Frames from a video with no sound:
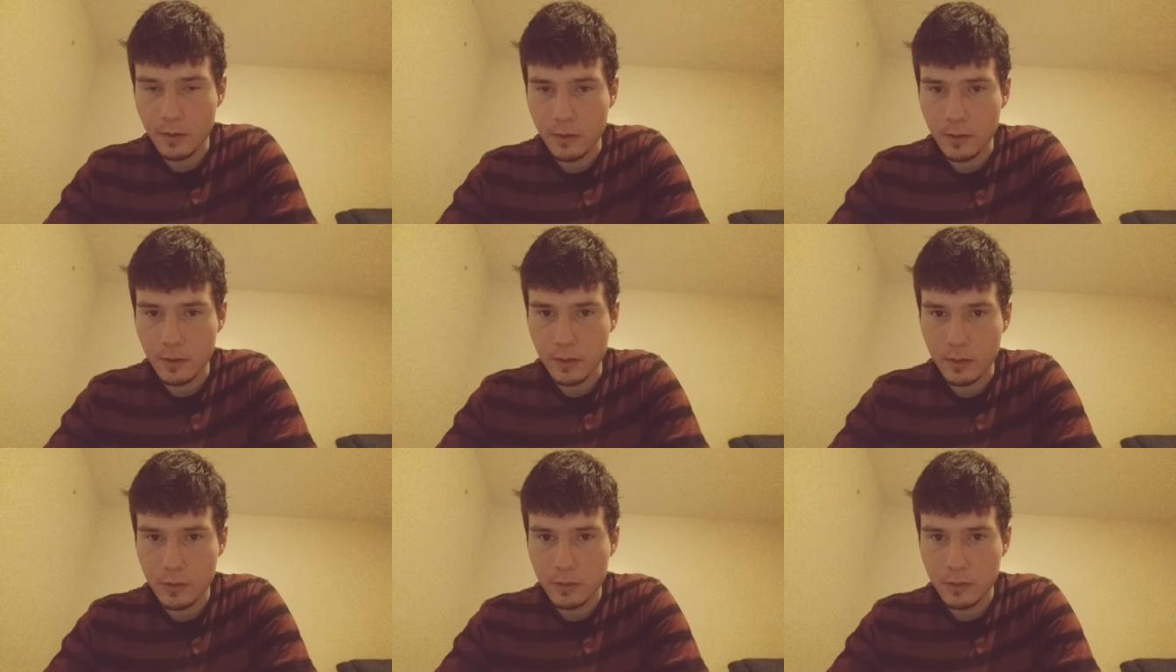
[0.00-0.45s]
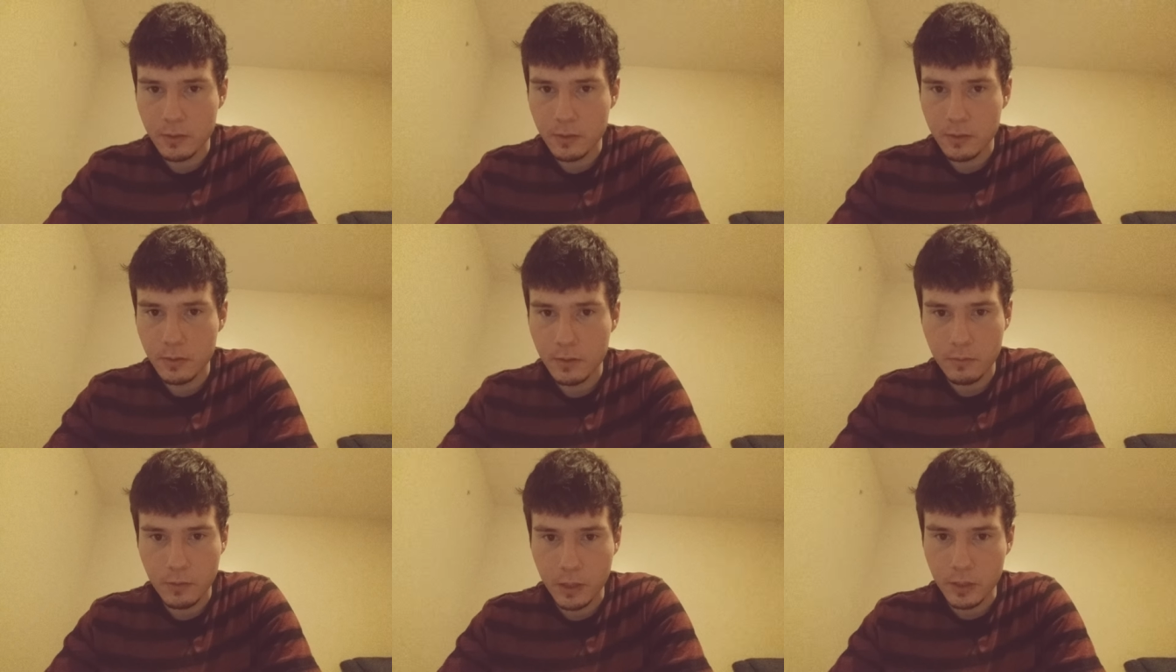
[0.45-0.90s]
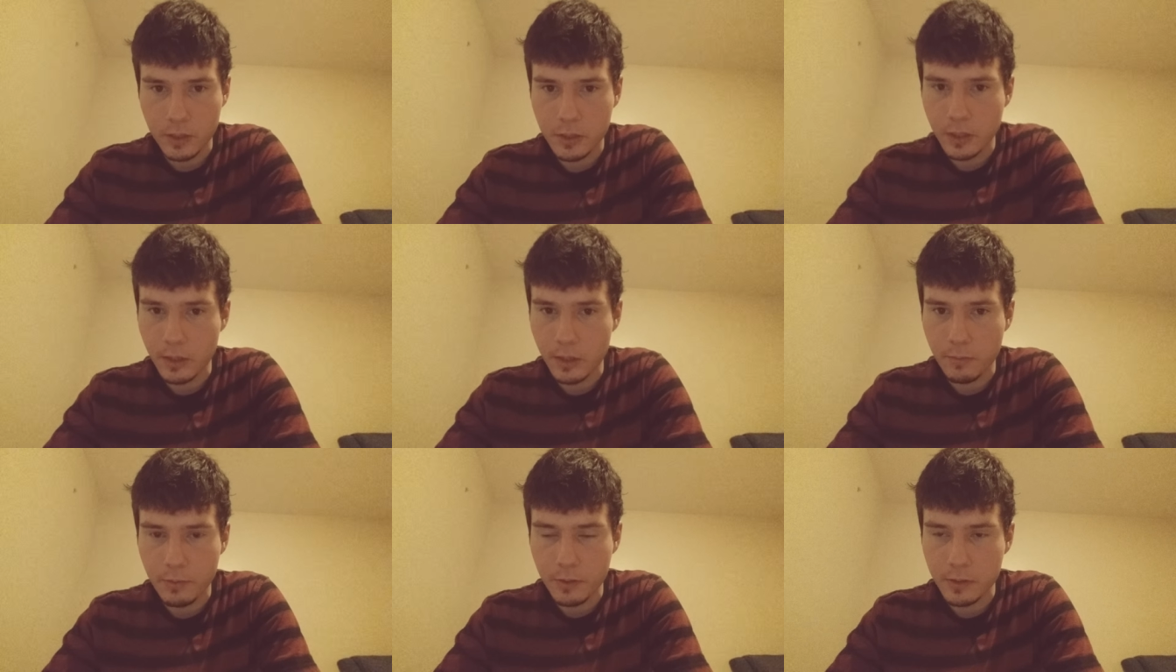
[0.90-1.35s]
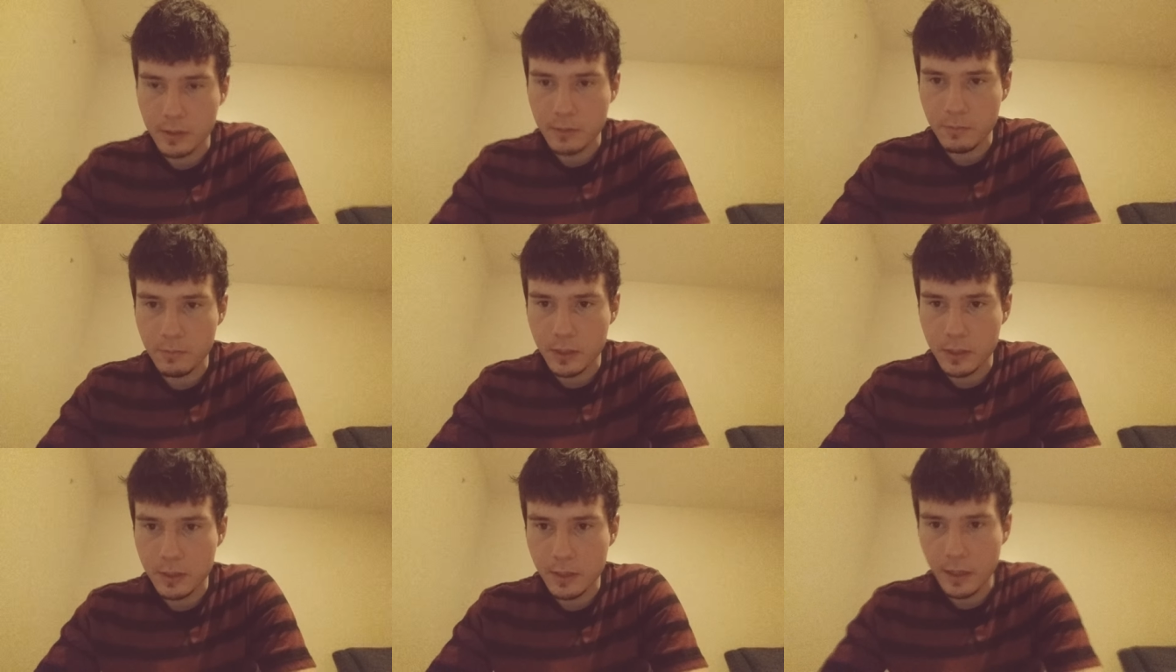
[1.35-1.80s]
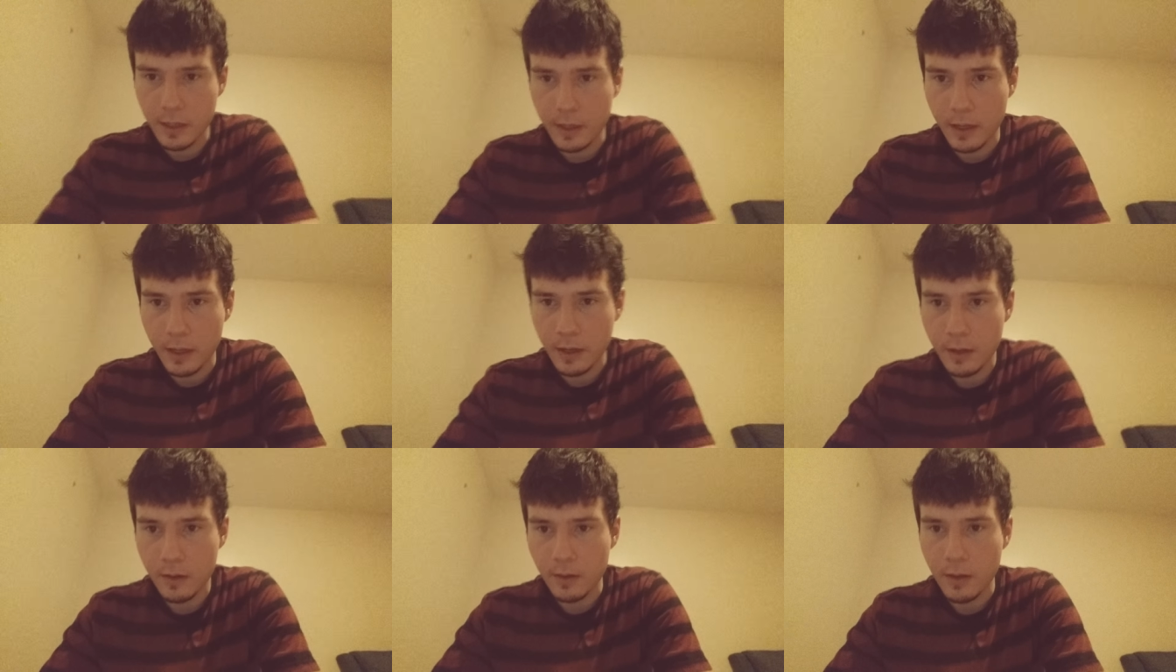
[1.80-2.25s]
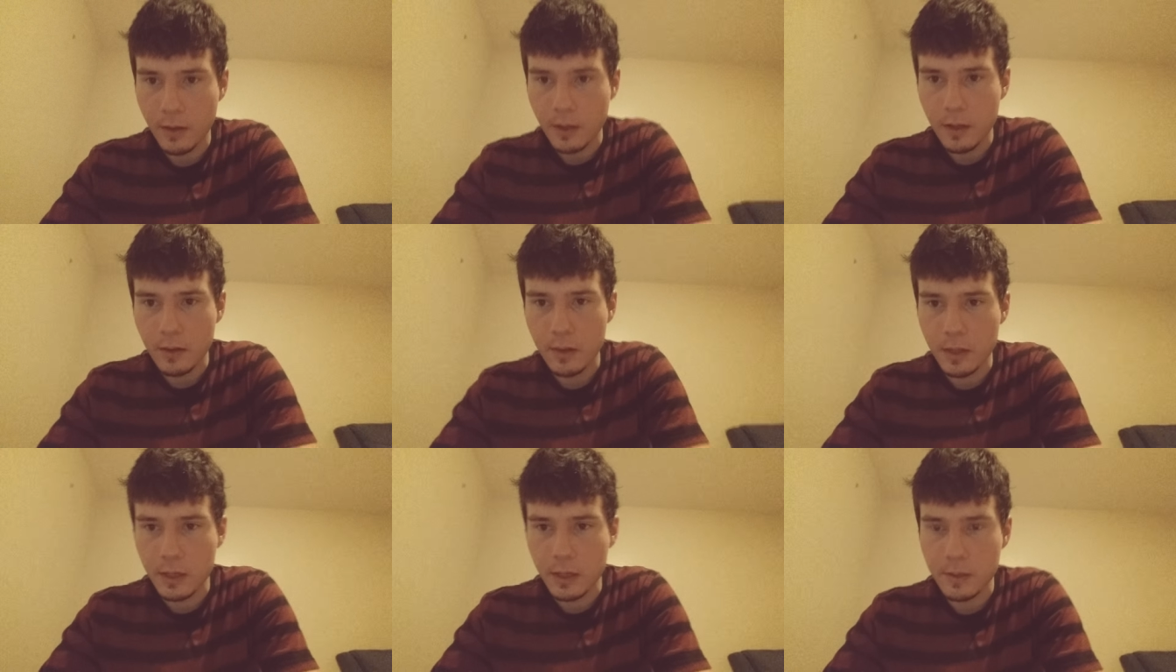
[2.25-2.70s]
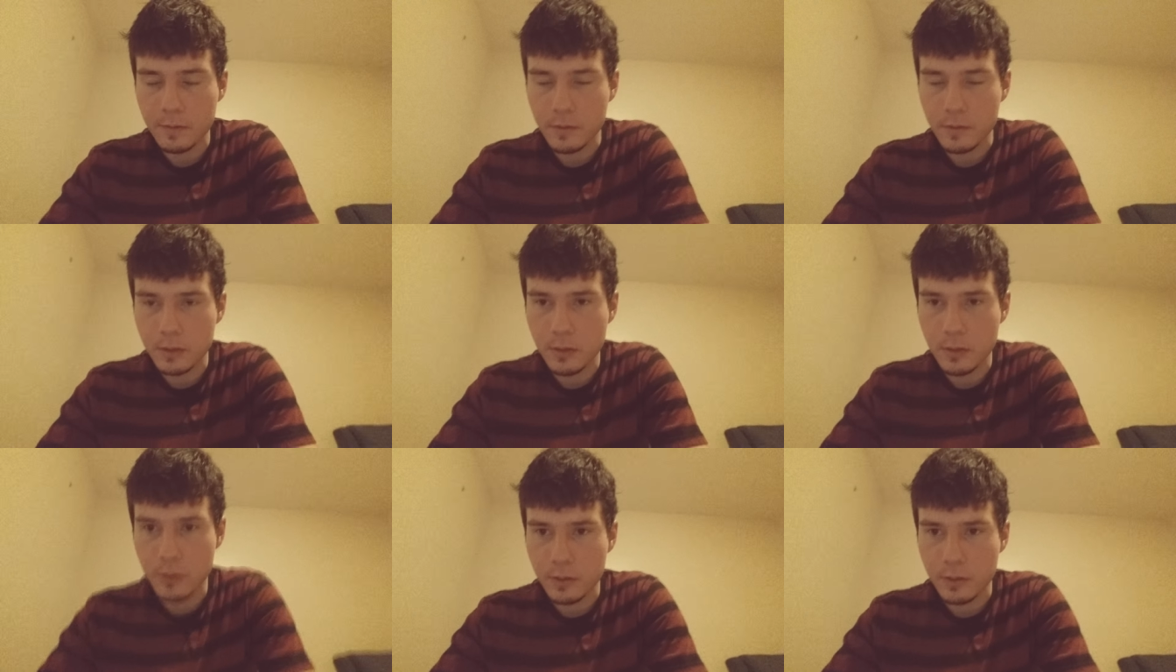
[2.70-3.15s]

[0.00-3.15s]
Uh, I'll try to post as much as I can Thanks for your